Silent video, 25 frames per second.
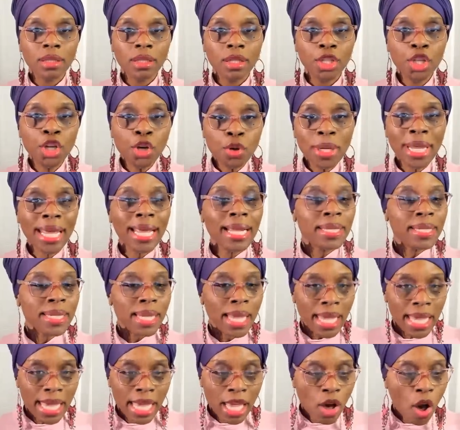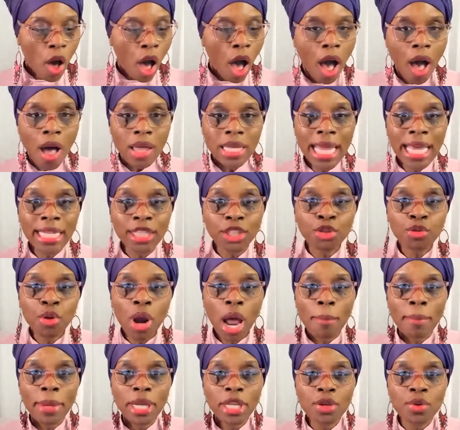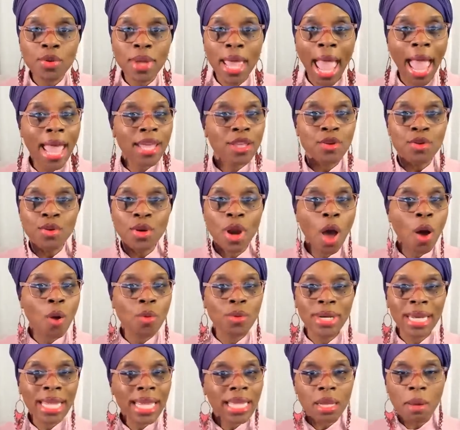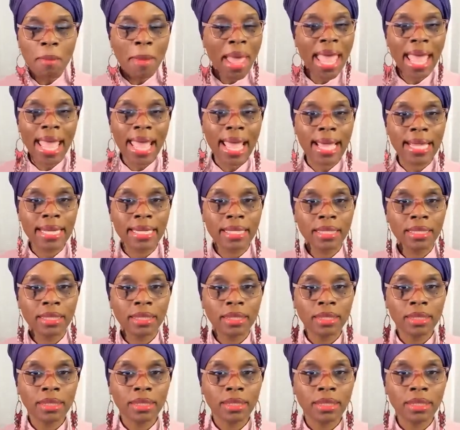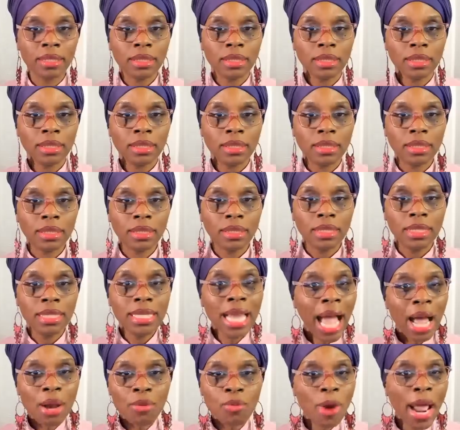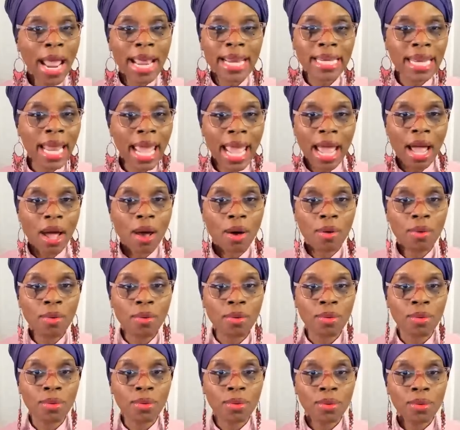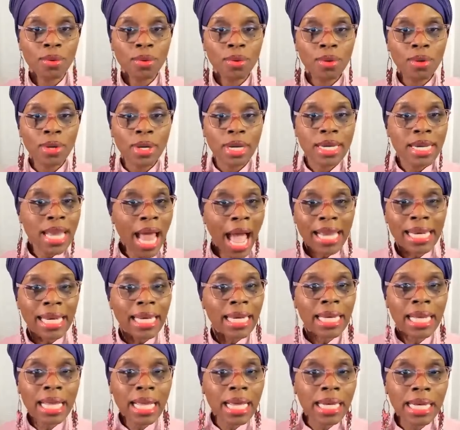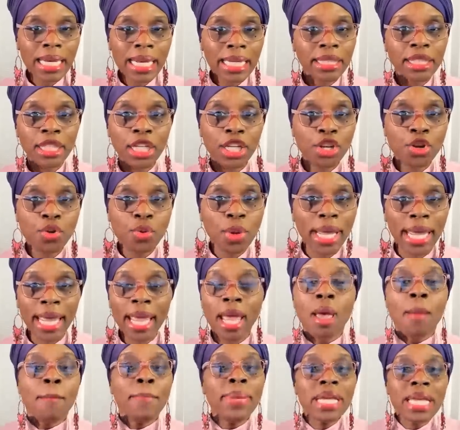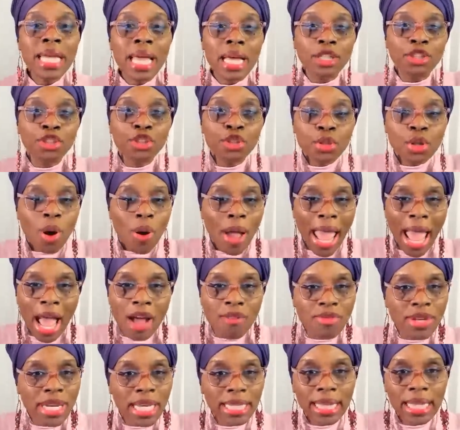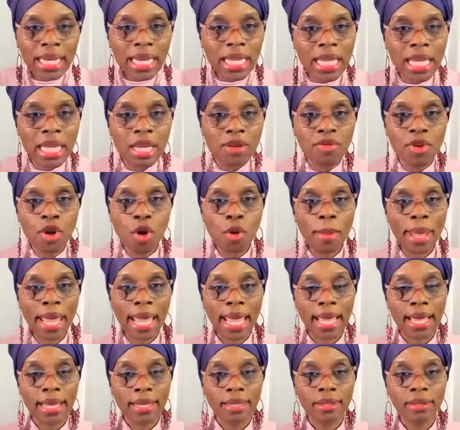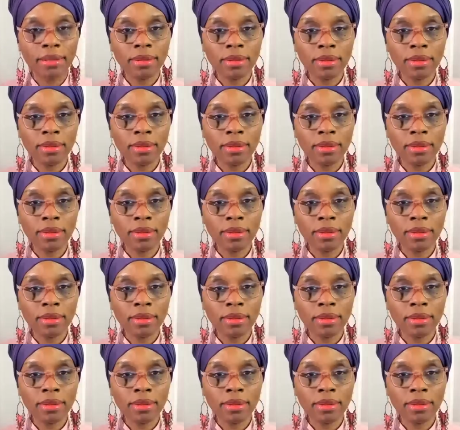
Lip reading: You need to heal all that trauma you got. You don't need a man. Not right now. Not in the condition you in, because you don't have nothing to give no man.